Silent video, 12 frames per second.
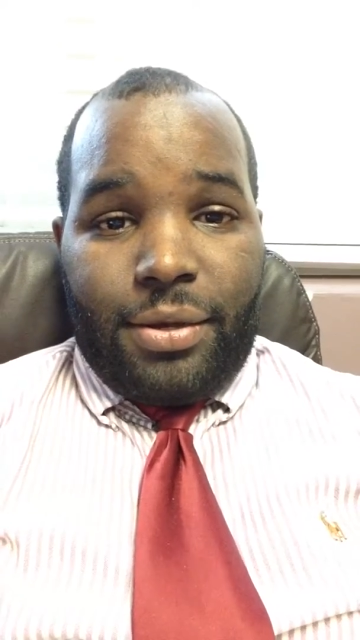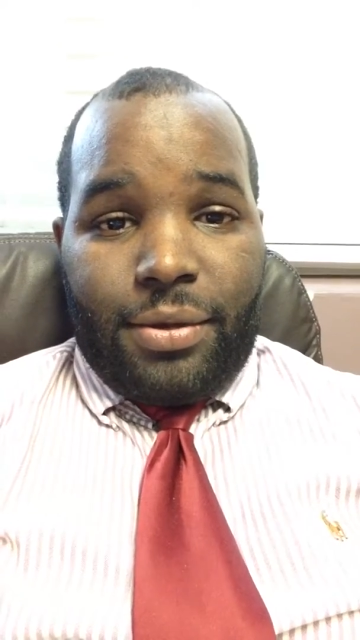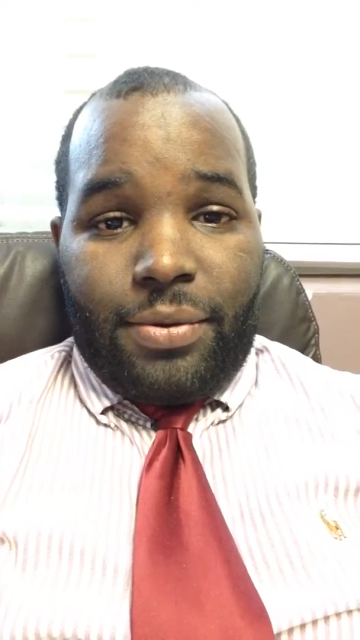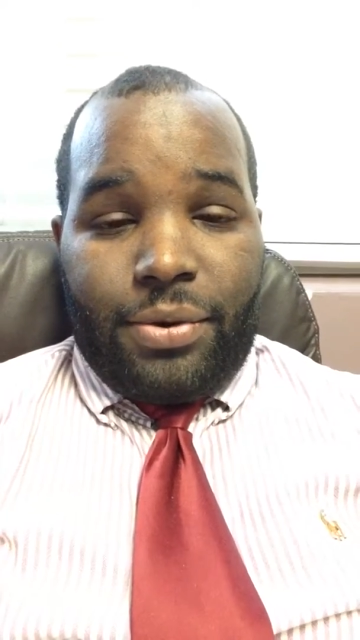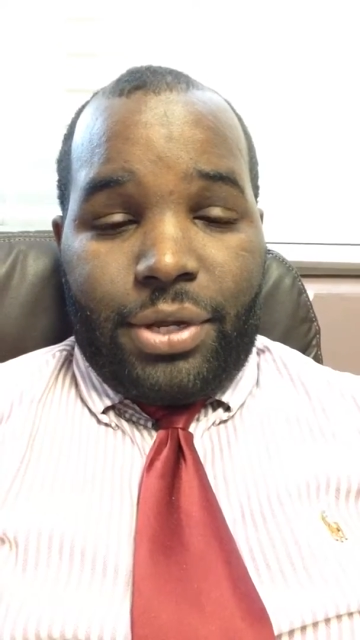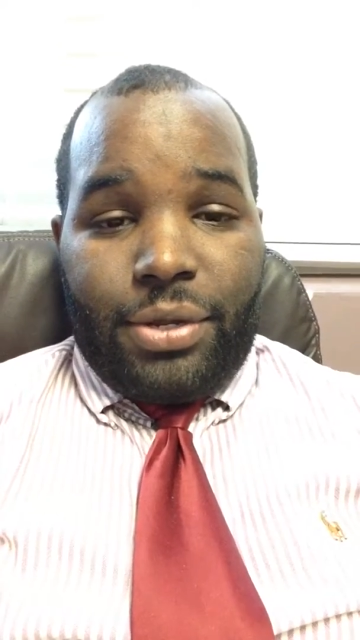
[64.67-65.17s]

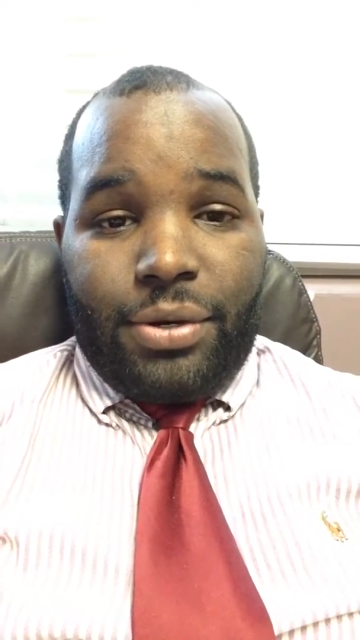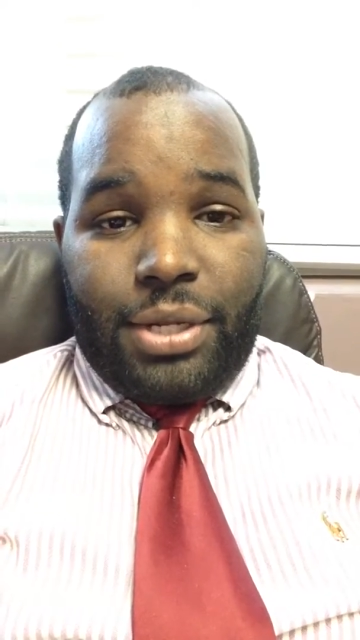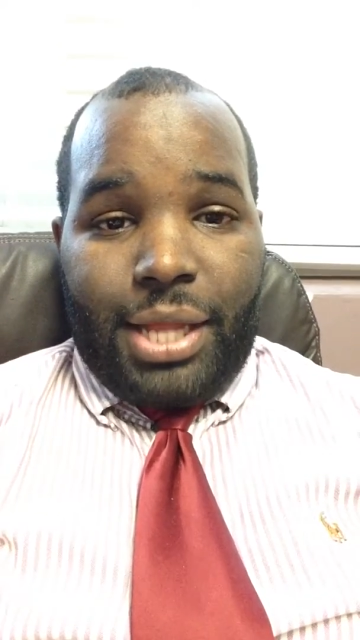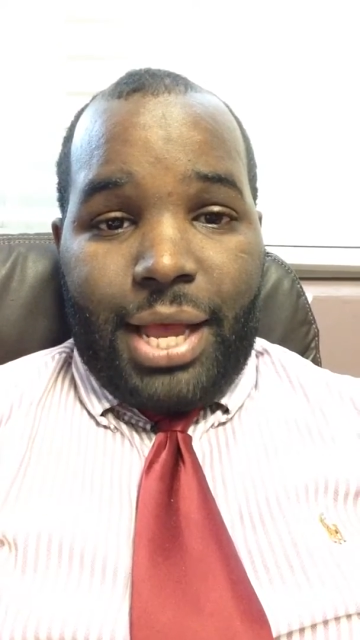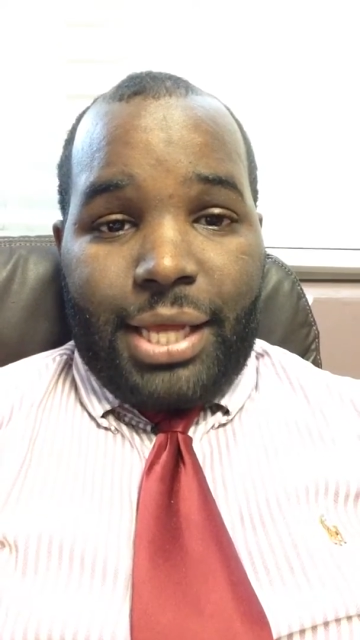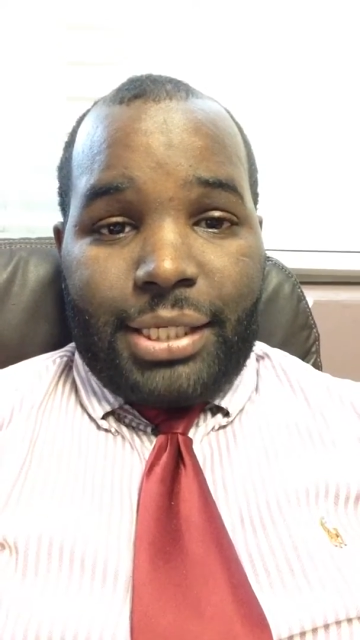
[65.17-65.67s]
will
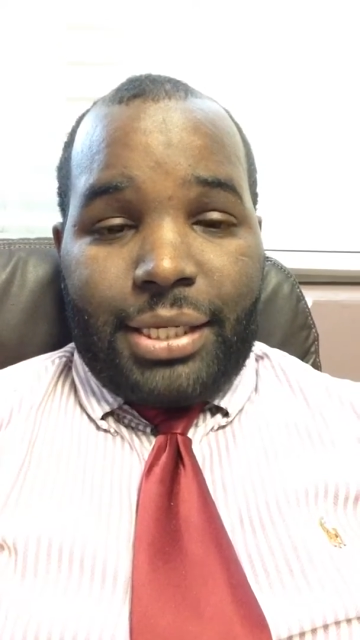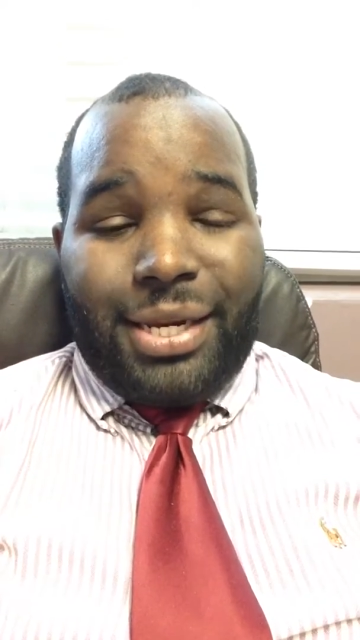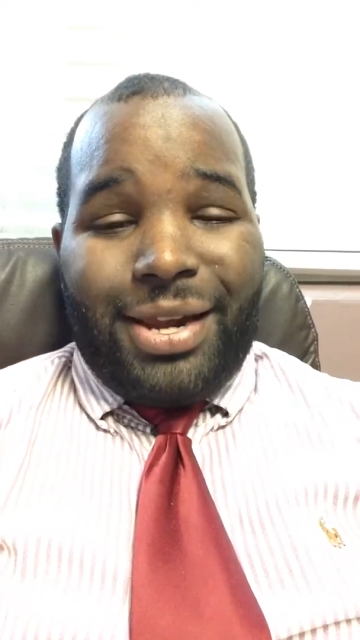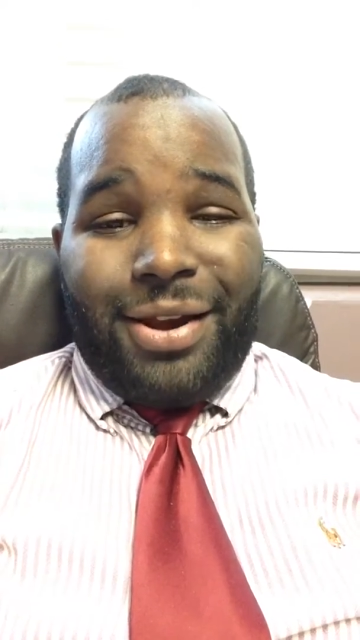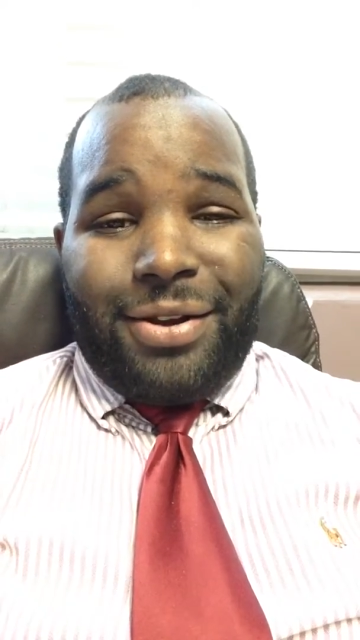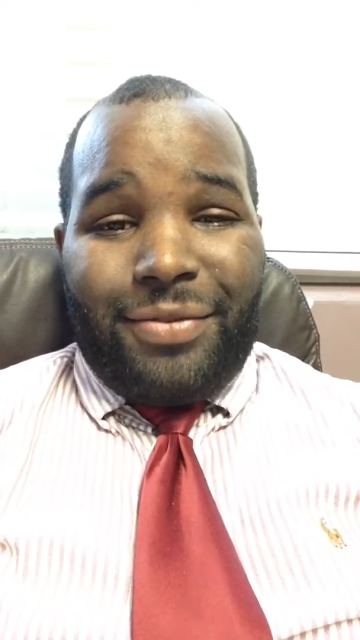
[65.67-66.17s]
utilize a
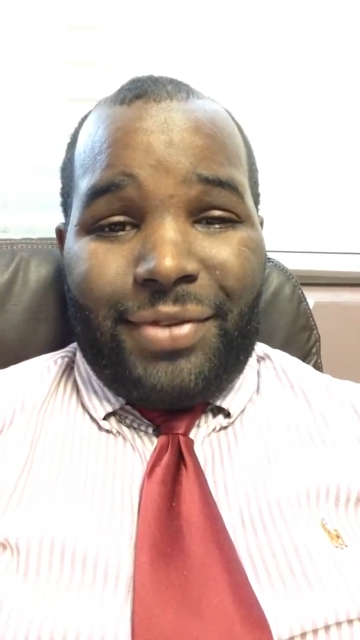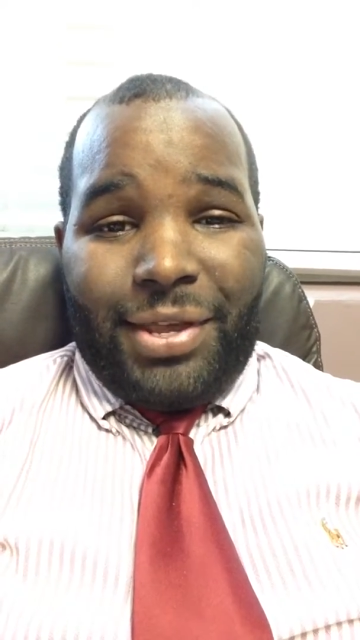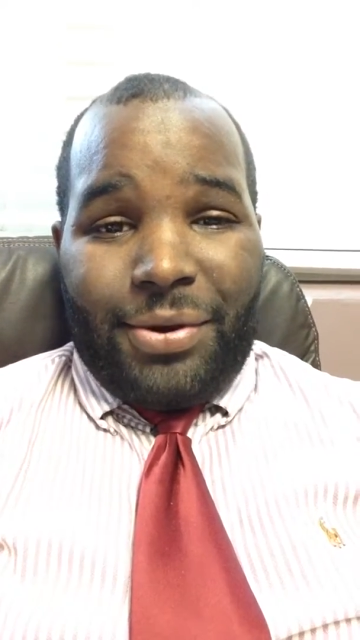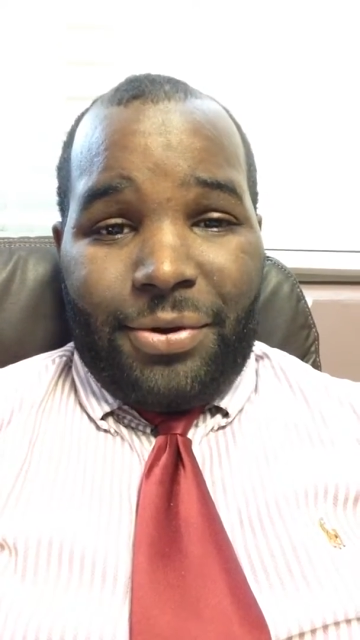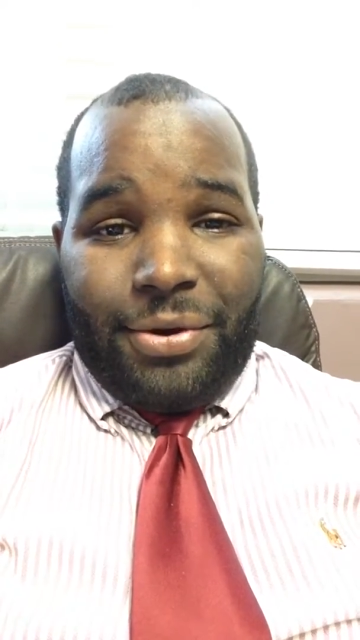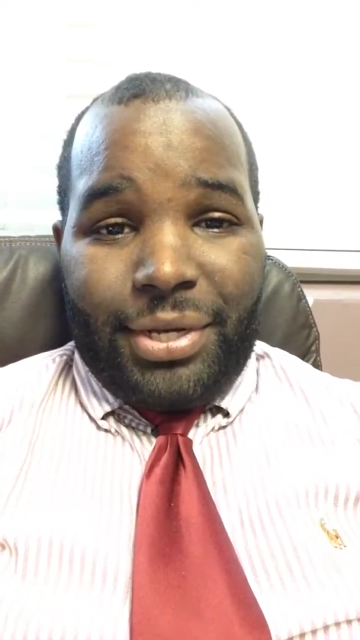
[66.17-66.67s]
narrative
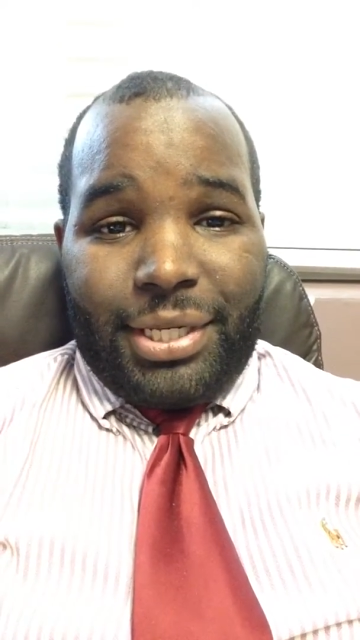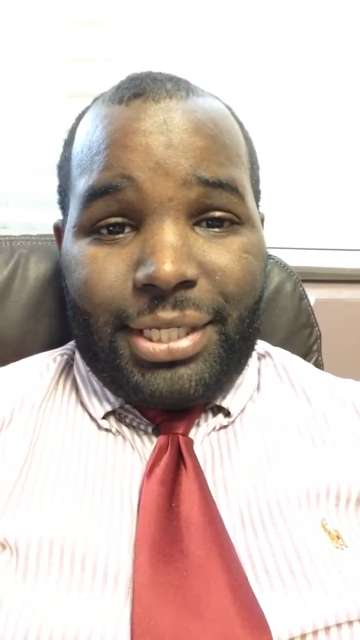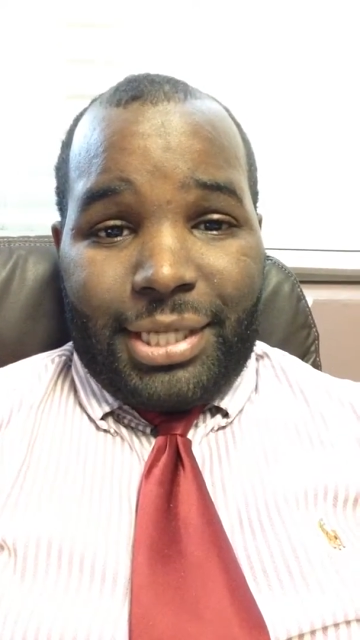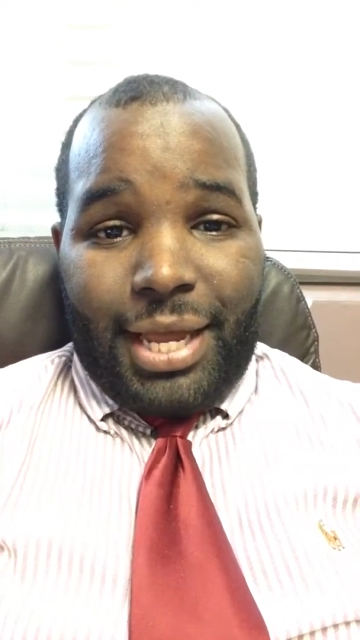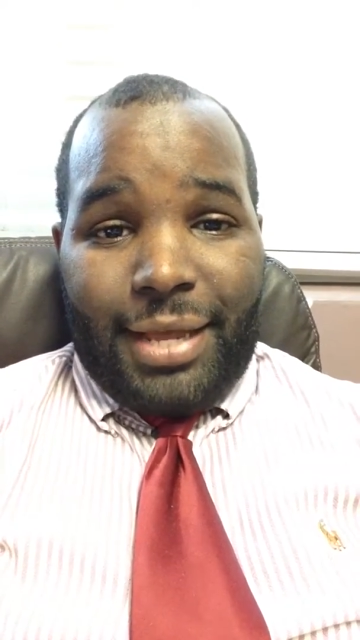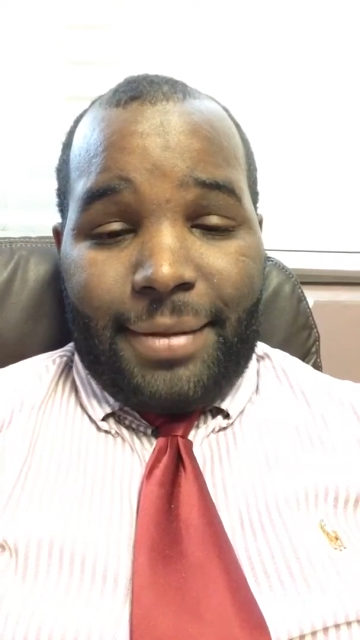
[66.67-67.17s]
inquiry
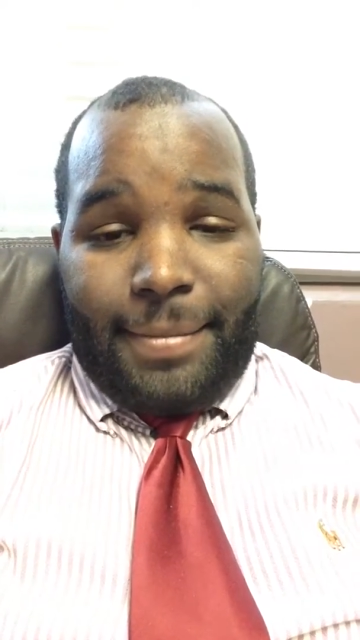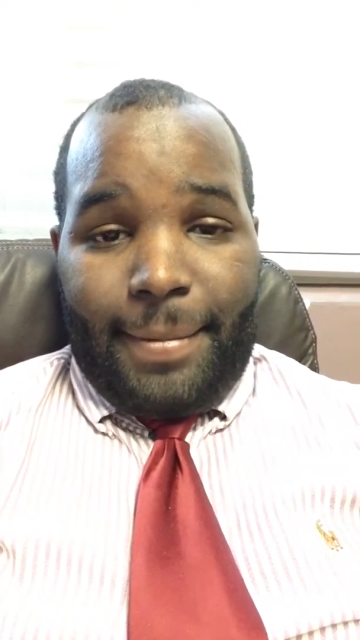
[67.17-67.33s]
design.